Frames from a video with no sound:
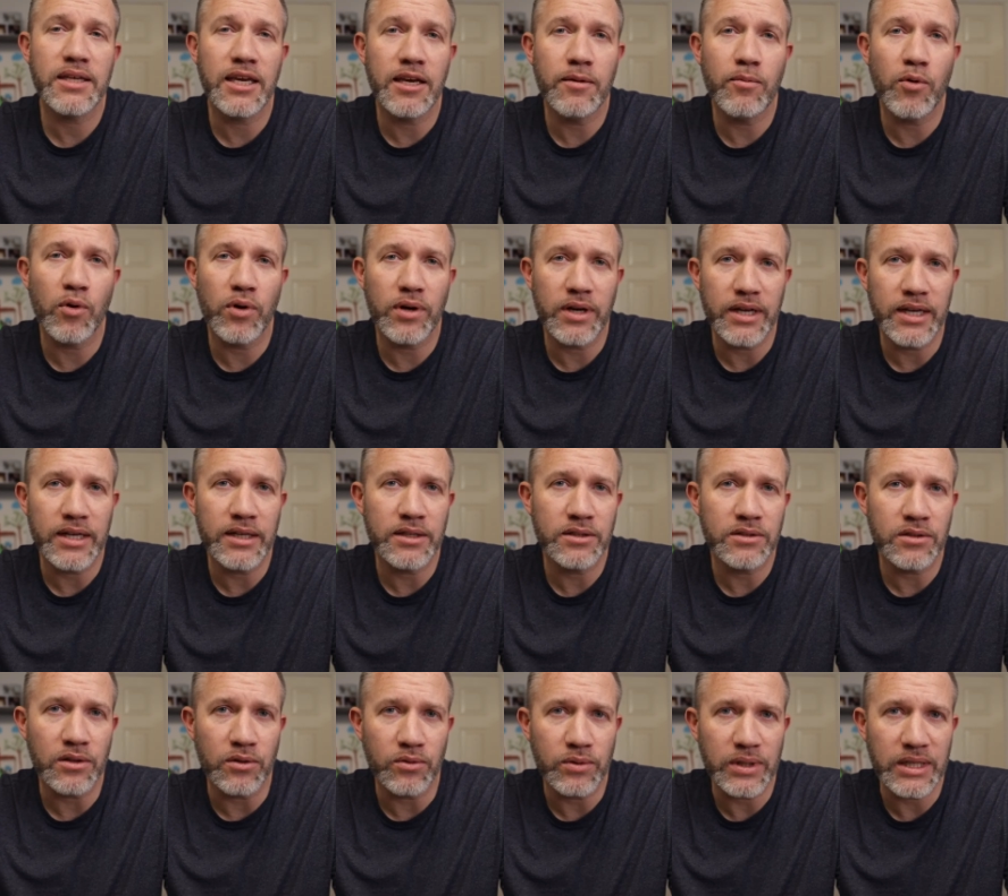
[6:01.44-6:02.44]
keyboard
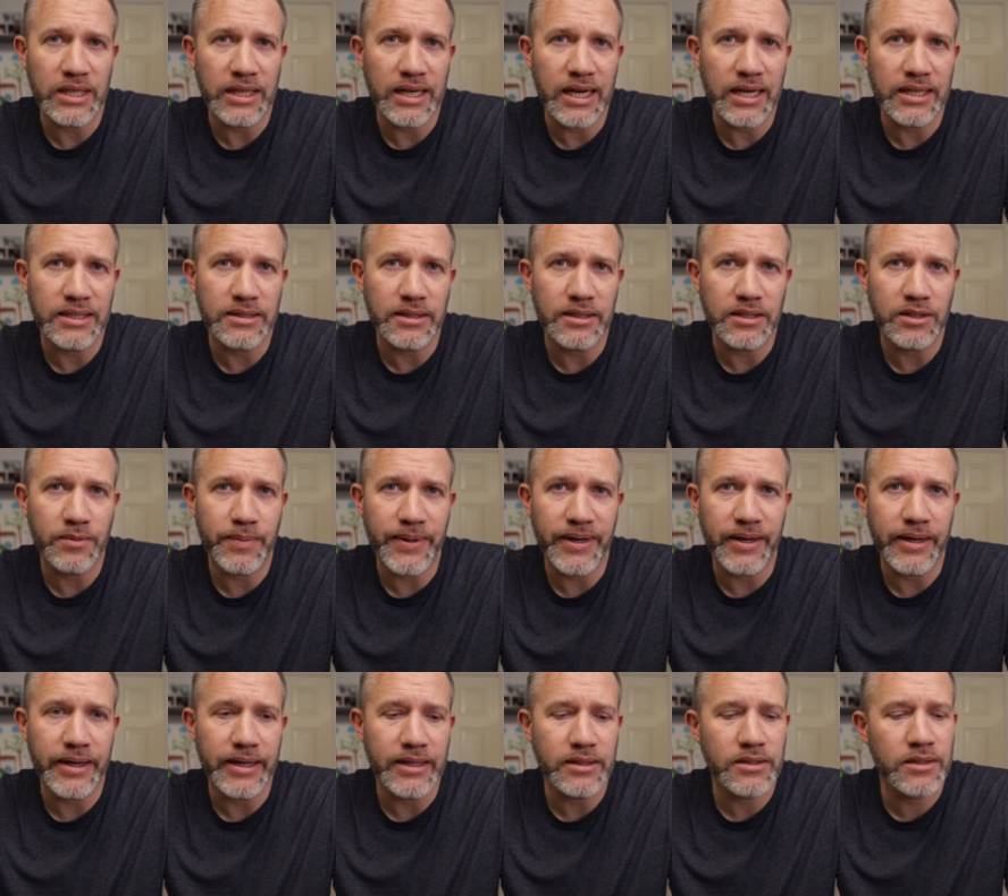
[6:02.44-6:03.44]
is a really nice
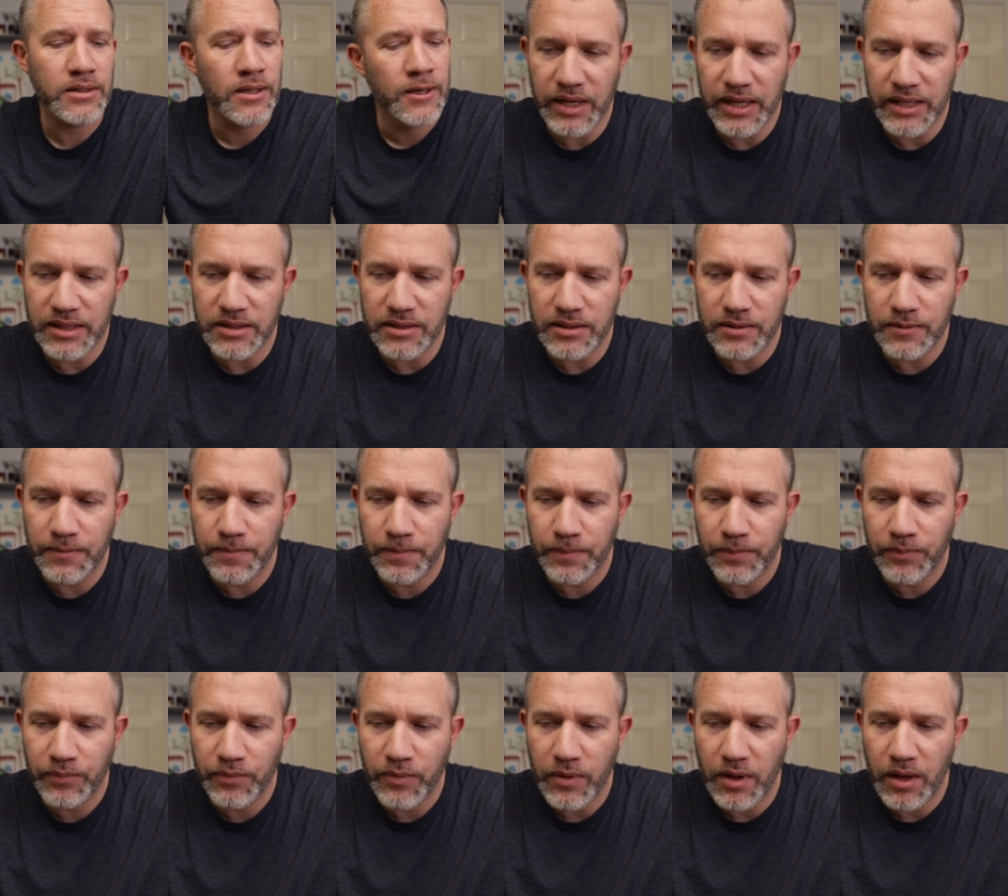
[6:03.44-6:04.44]
experience. It's
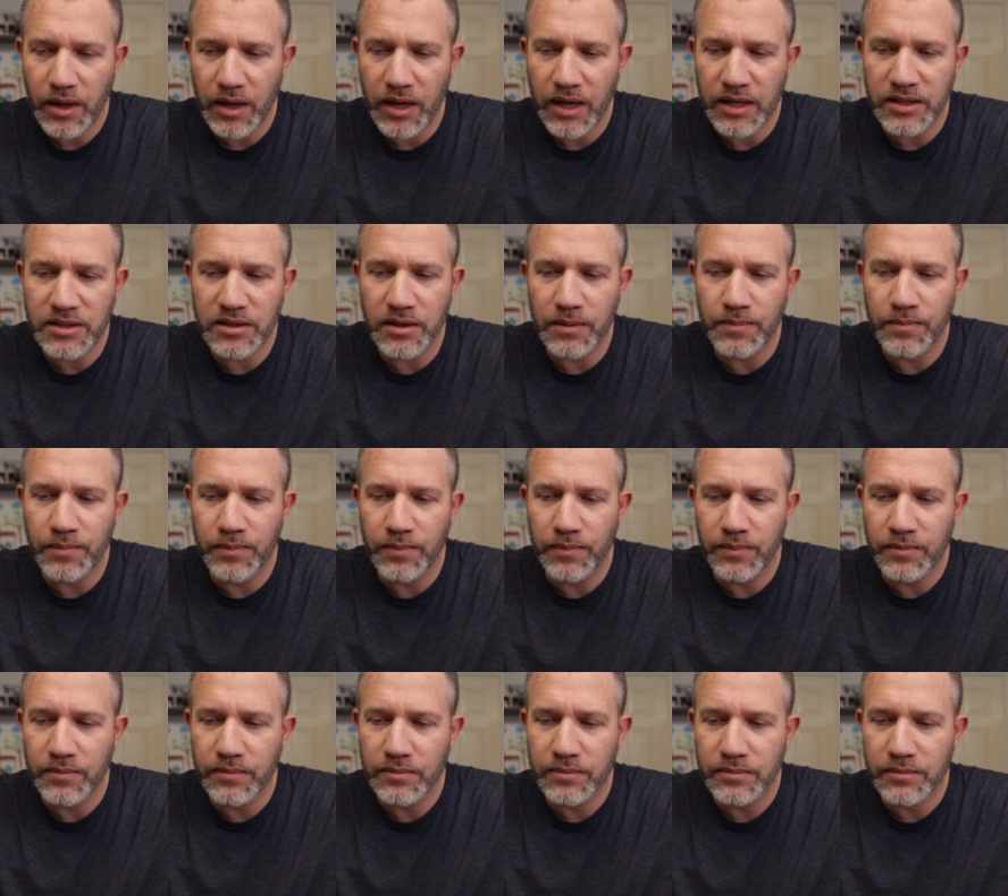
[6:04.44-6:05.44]
a
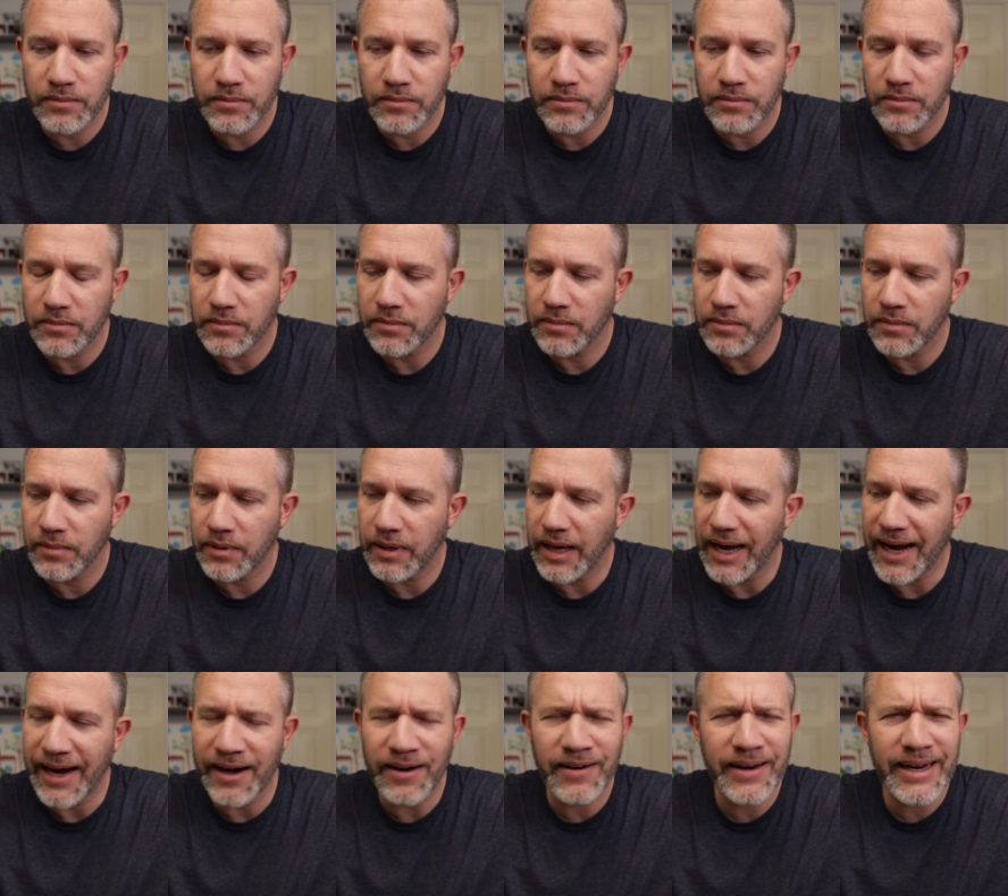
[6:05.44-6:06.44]

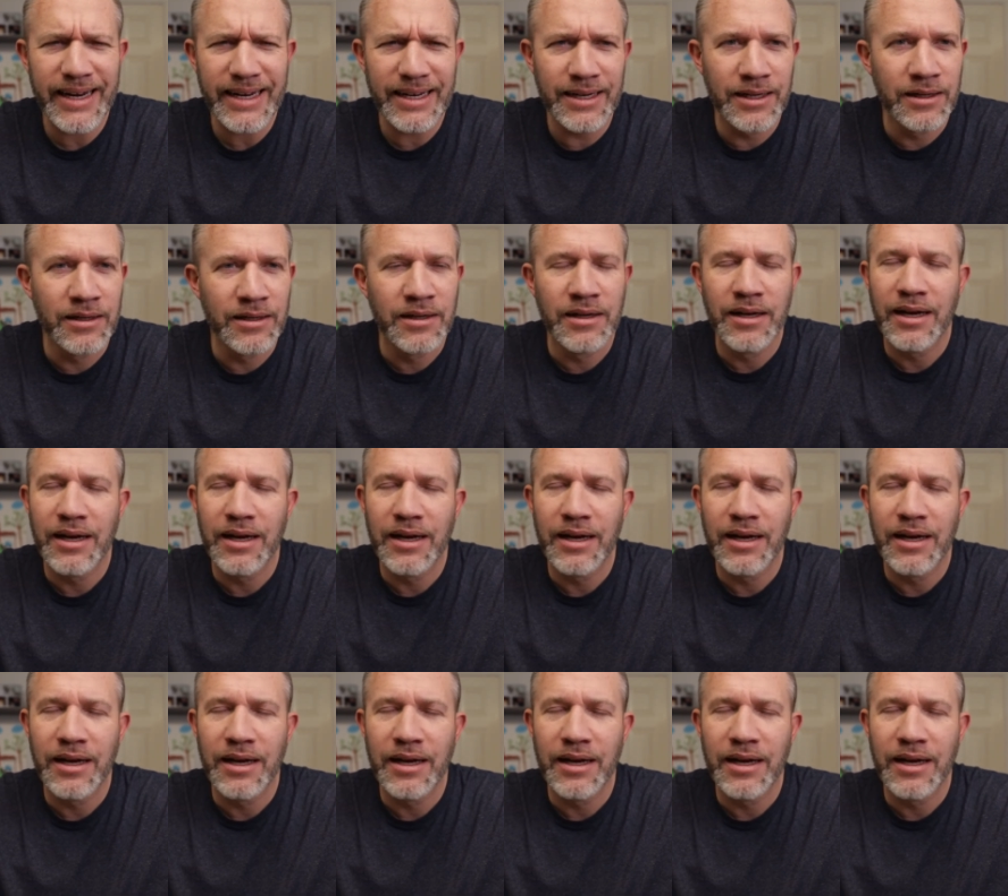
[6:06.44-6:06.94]
airy.